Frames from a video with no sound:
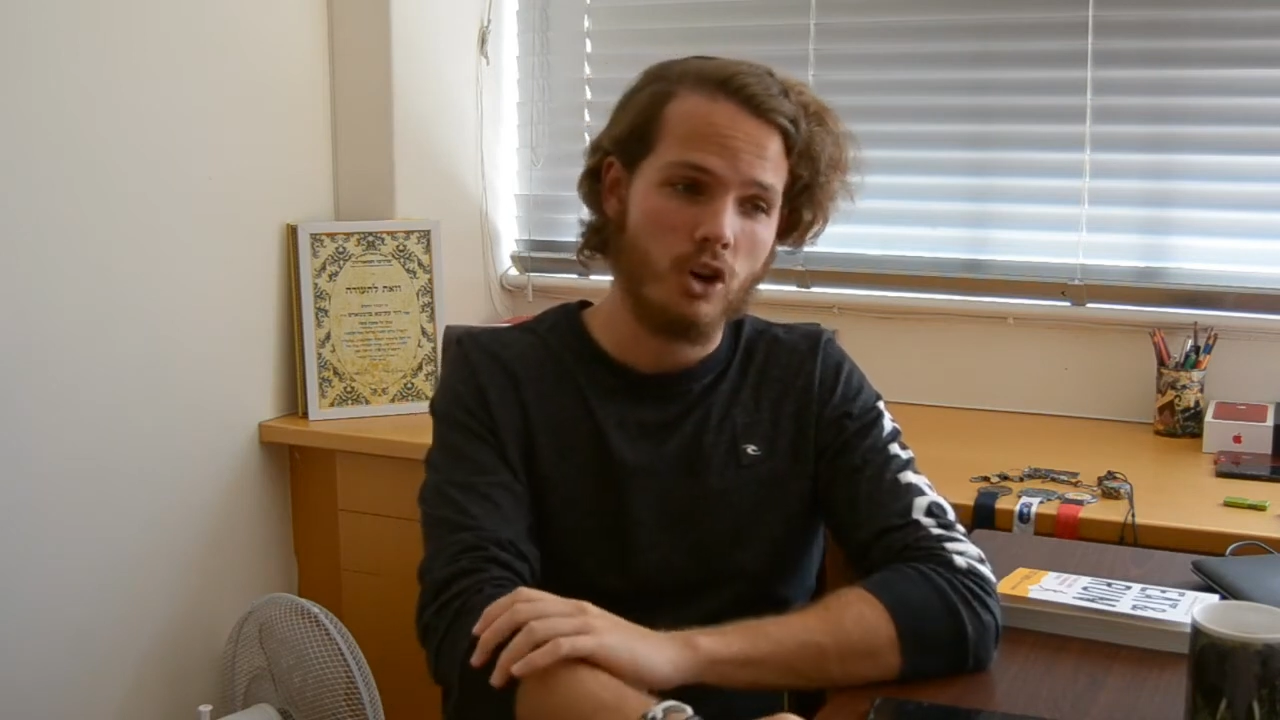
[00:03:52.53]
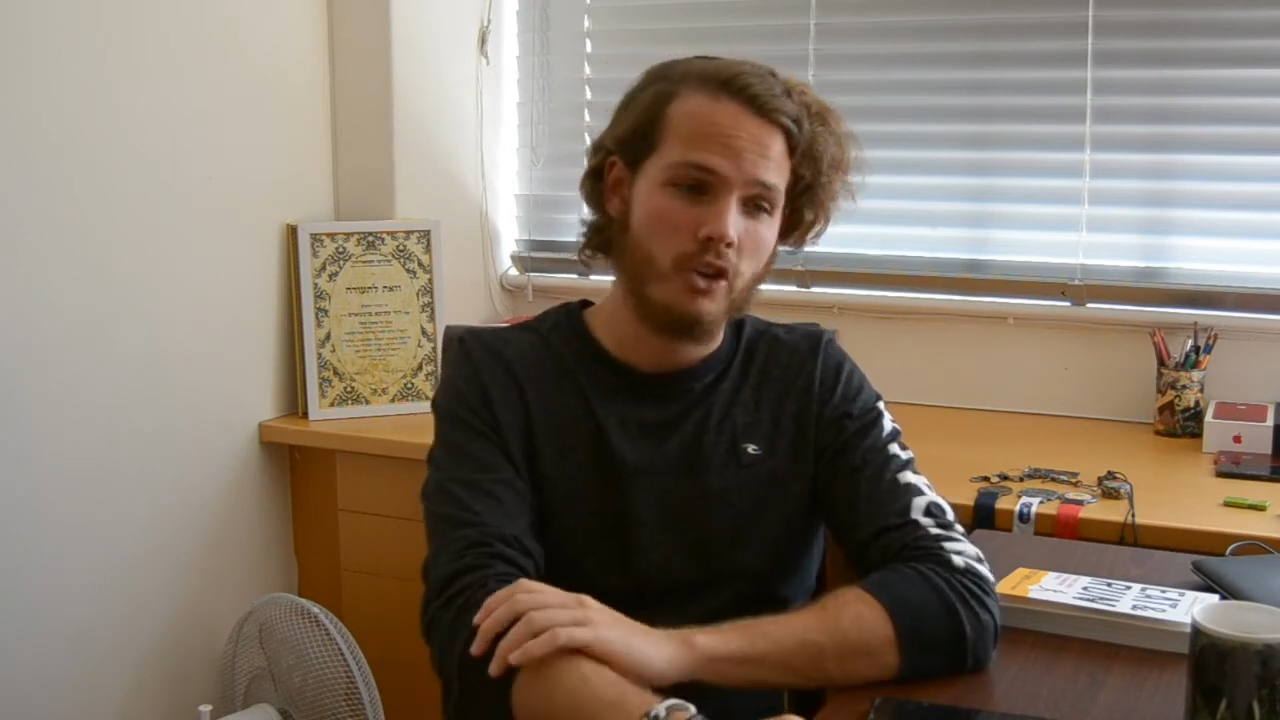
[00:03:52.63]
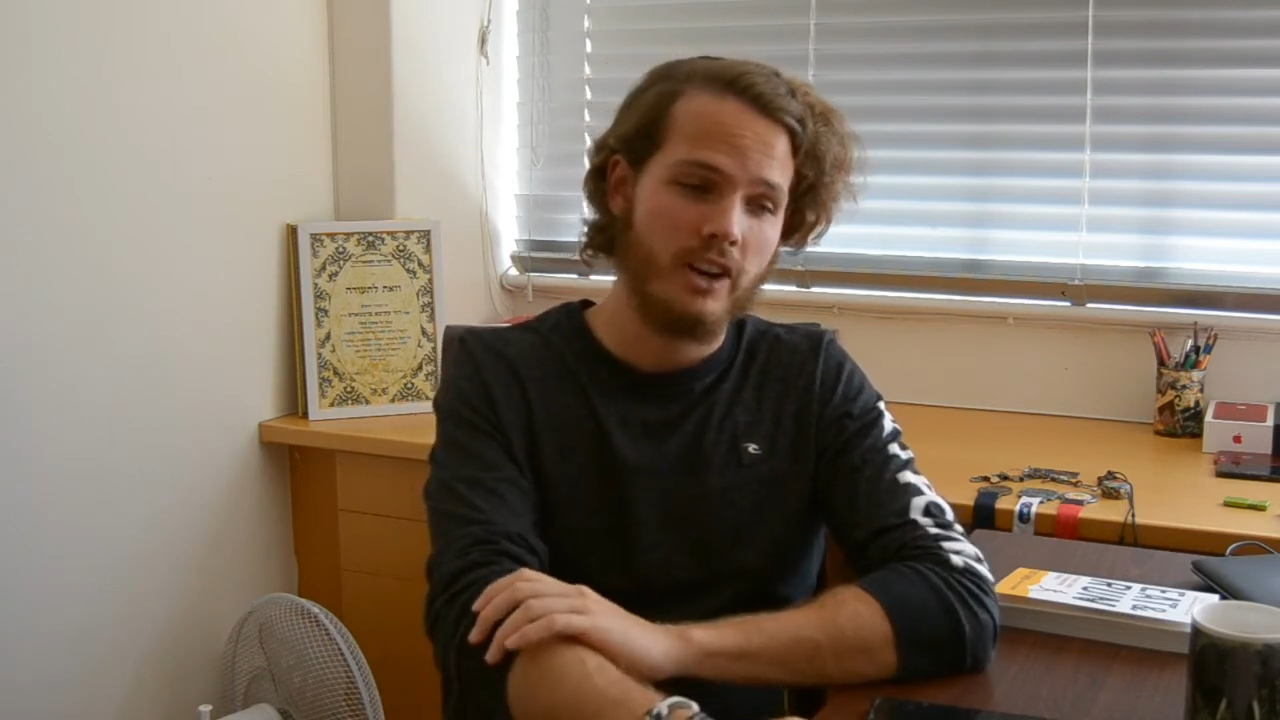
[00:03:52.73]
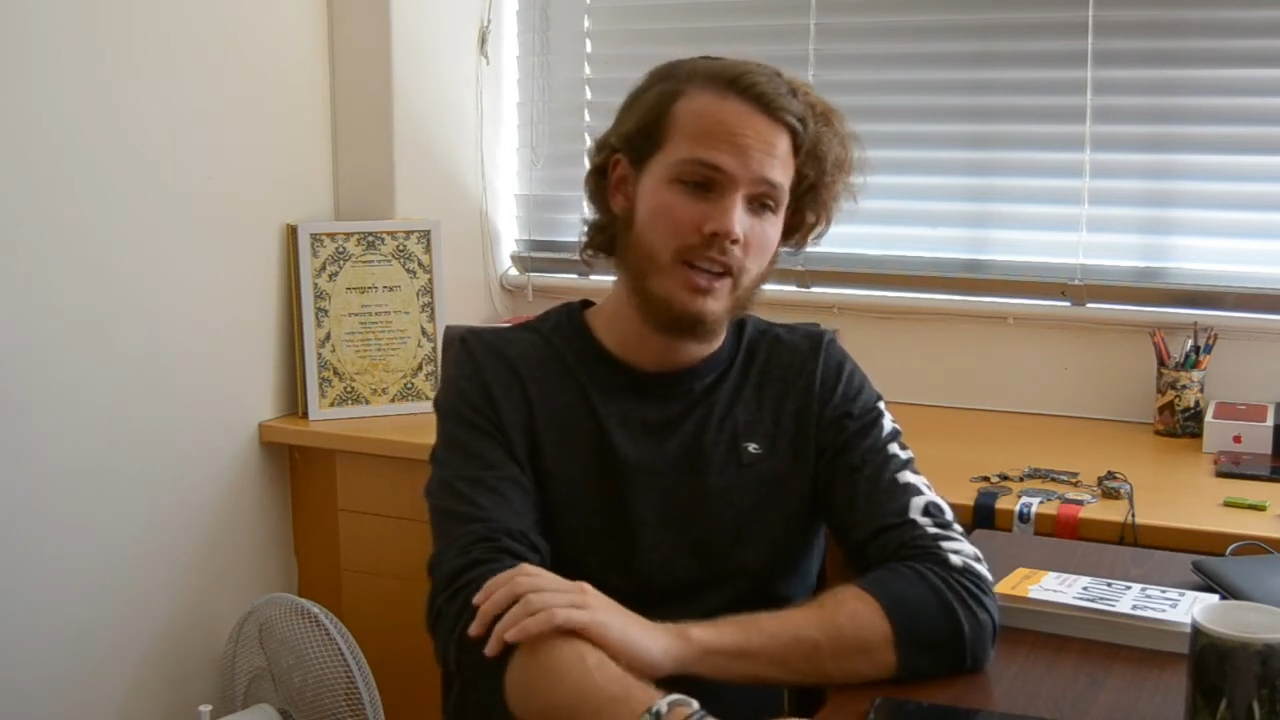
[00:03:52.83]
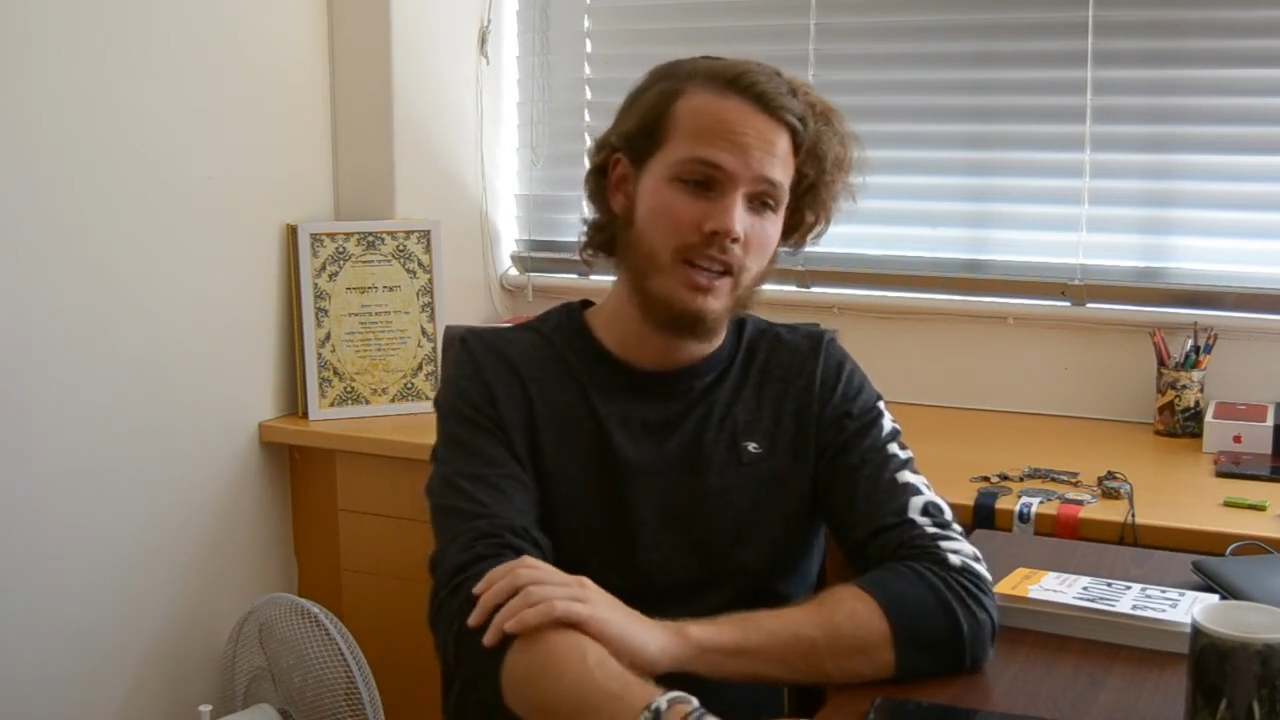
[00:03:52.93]

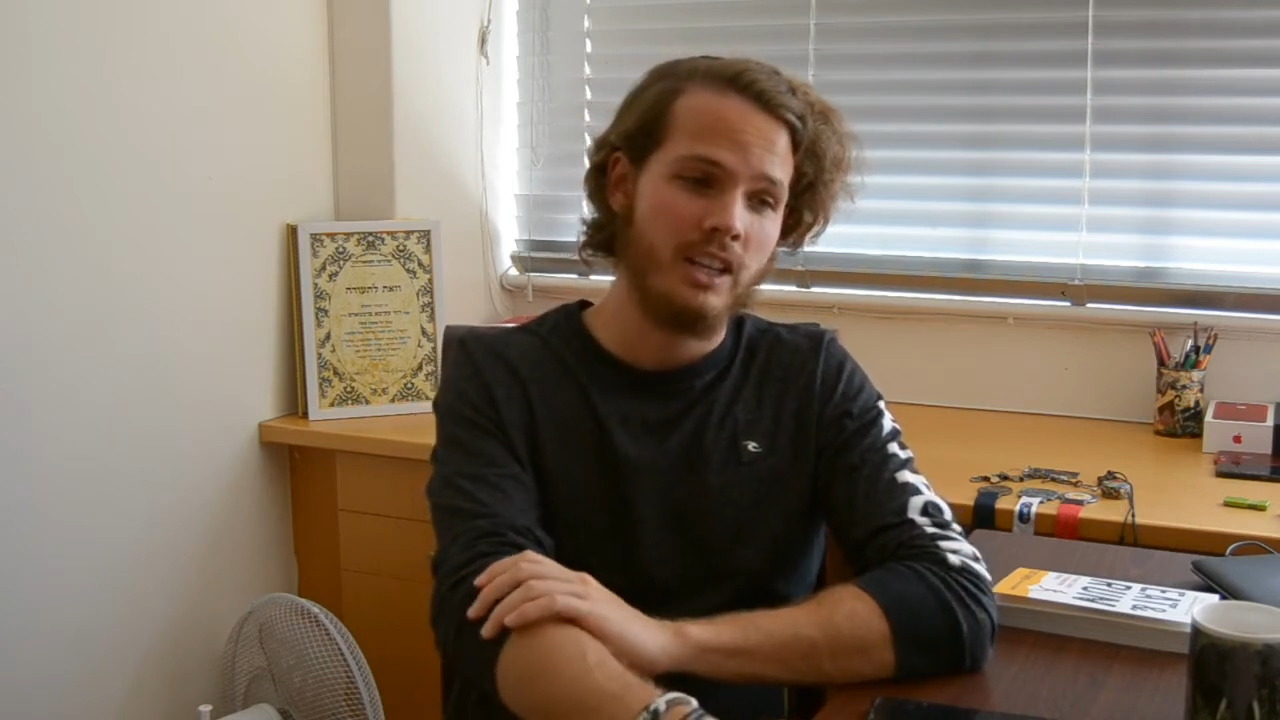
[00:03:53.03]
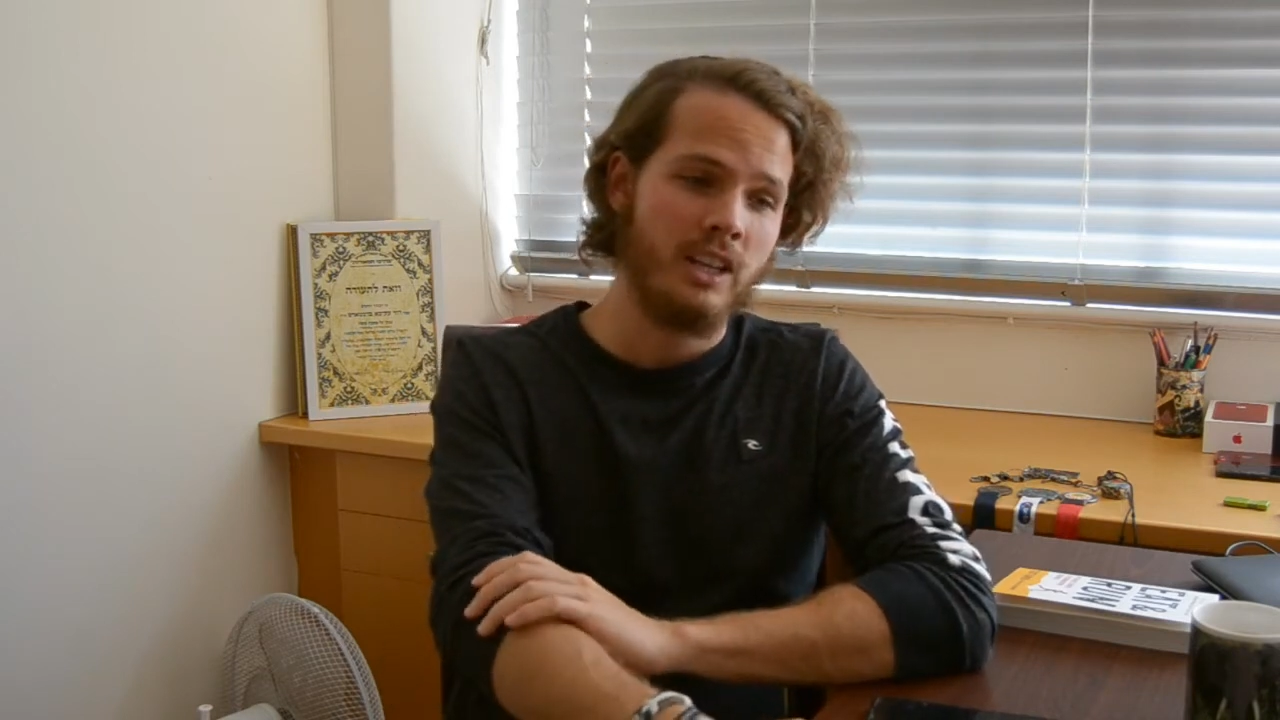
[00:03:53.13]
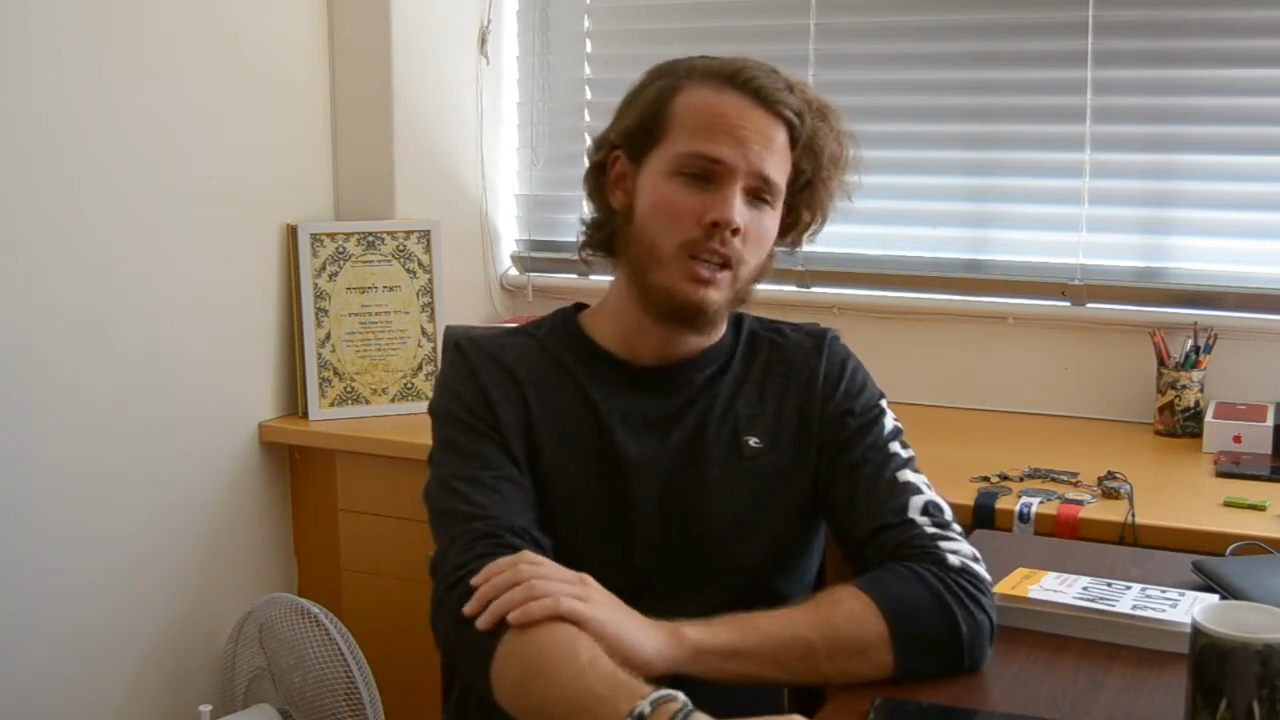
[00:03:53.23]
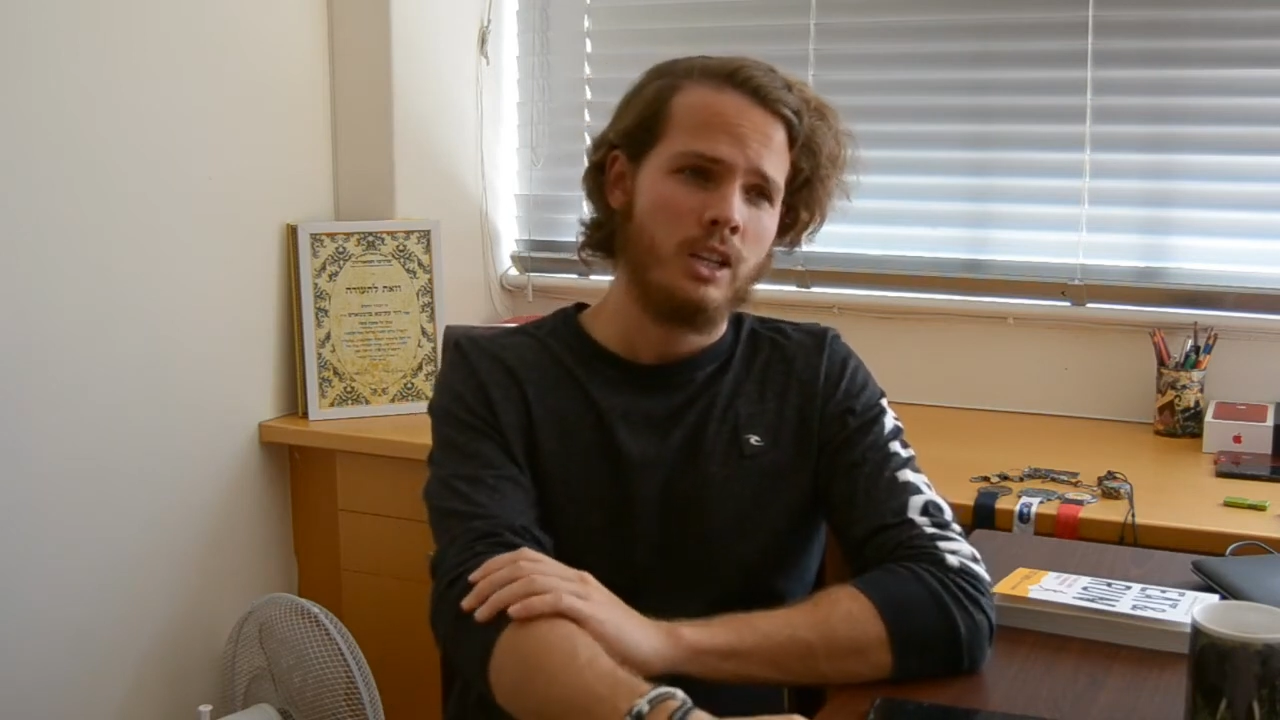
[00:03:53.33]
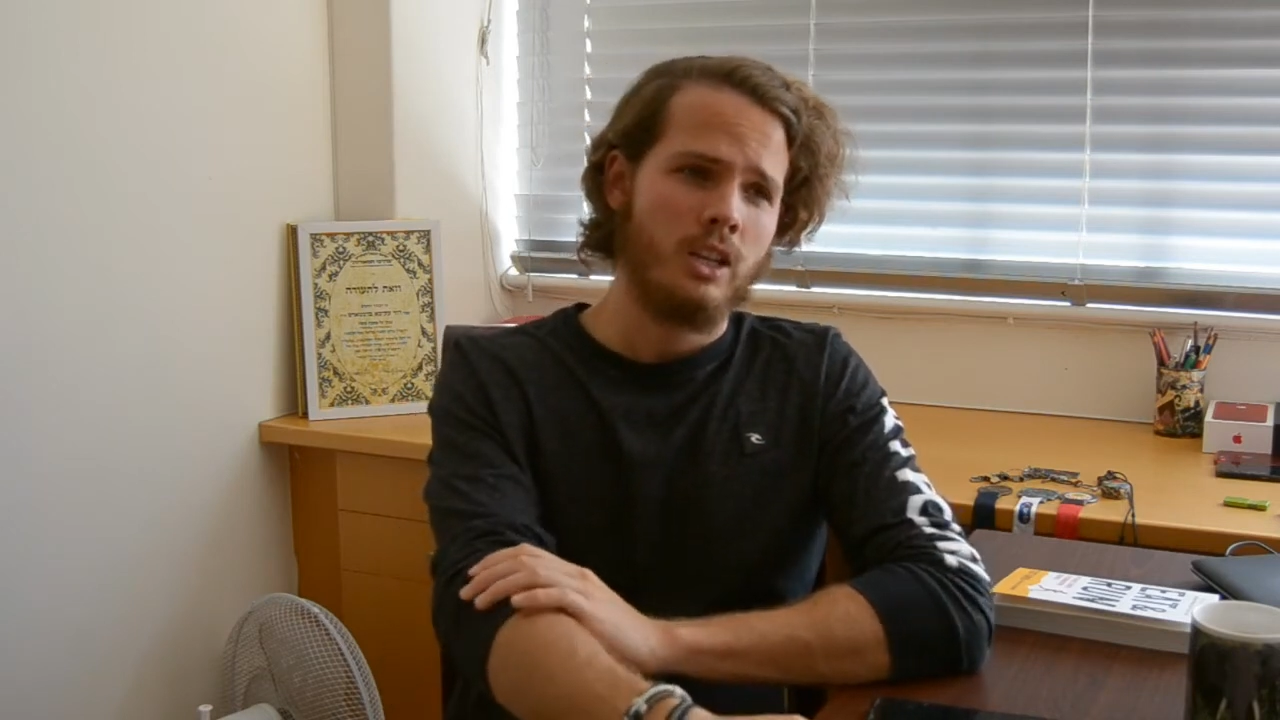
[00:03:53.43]
not really